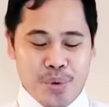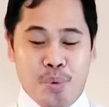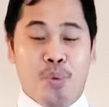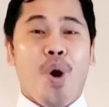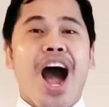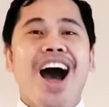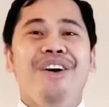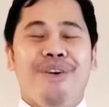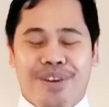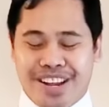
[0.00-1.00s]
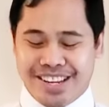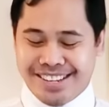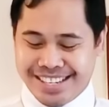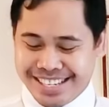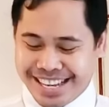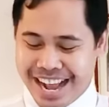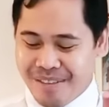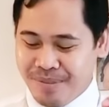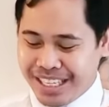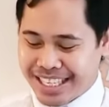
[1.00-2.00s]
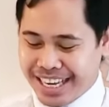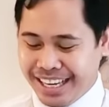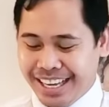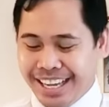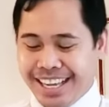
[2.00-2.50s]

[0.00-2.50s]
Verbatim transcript: Wow! Amazing.